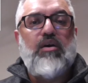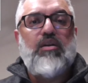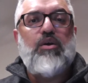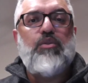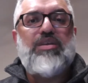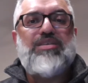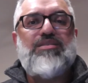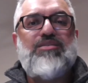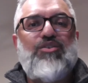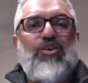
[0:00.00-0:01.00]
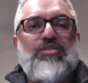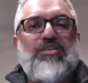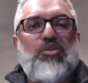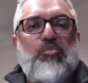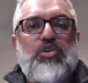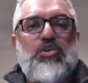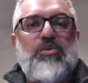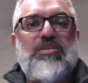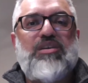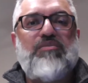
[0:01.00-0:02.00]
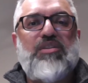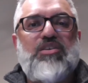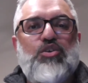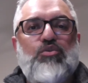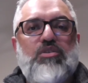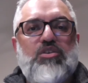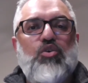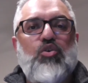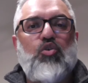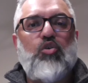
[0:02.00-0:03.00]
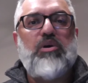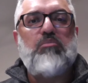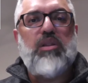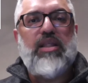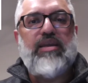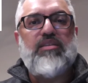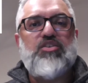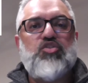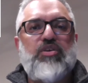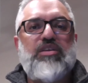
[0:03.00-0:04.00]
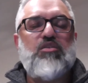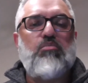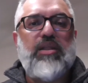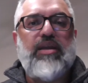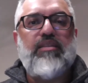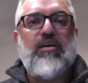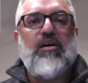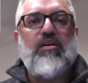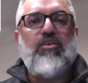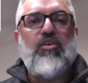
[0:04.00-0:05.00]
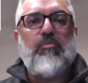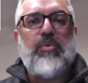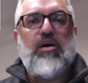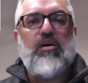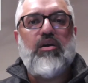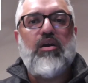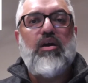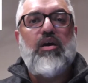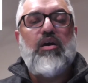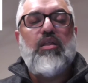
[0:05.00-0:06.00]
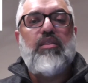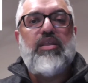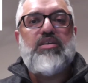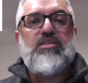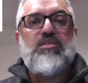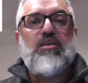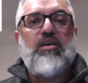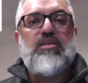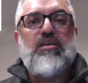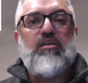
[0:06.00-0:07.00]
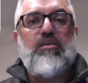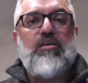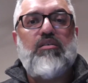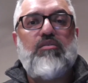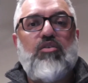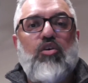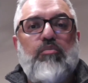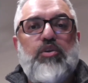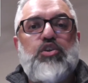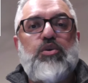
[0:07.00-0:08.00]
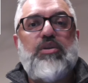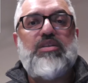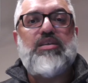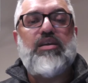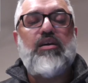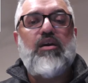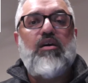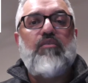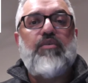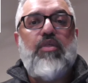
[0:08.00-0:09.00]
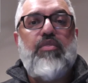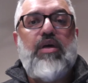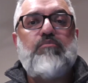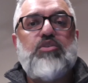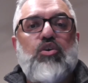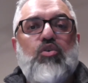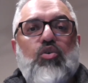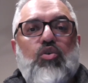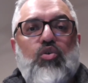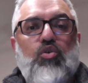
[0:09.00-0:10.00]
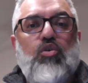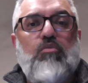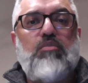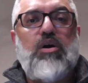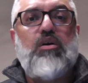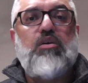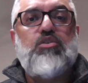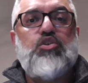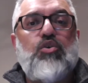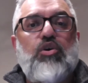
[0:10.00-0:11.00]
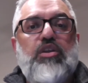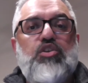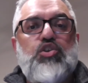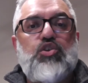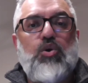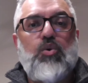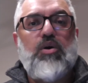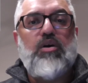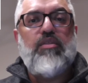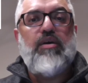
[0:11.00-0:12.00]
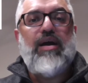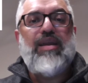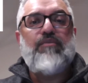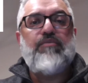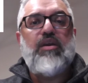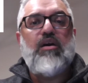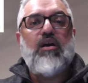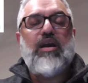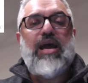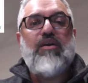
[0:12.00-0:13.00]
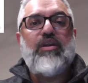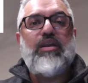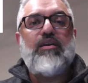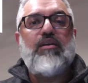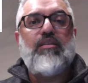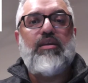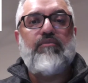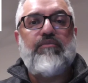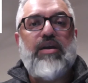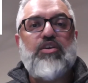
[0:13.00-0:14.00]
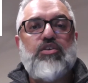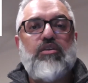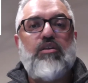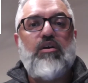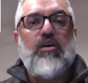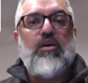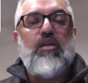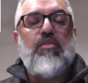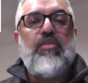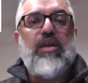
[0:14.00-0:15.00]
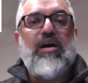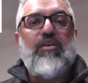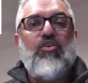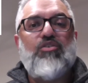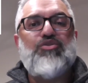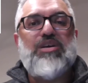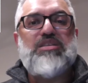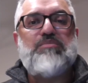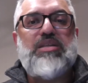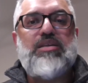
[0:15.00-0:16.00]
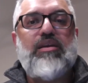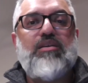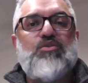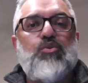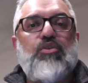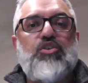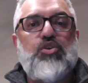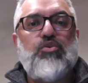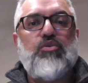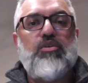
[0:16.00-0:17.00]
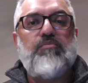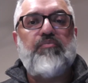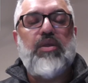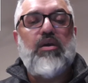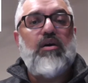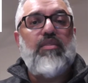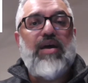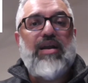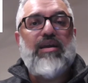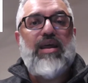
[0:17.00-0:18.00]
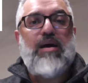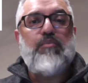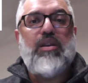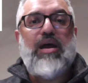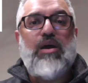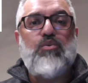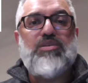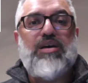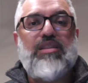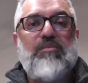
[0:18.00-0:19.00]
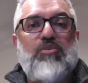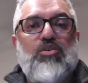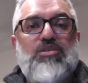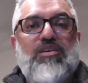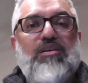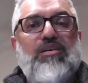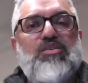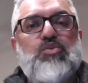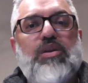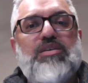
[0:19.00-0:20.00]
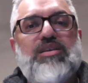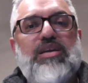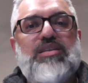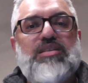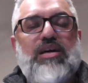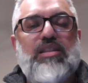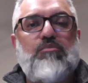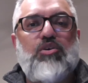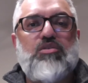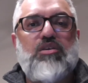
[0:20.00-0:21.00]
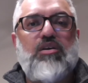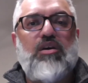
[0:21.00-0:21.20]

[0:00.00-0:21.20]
Now, this is not an opportunity for the children to go home and play in the streets or play in the garden or the park. This is an opportunity for them to go home to ensure that if they are carrying the infection, they are not transmitting it to other children. And that can happen outside the mosque as well as inside the mosque.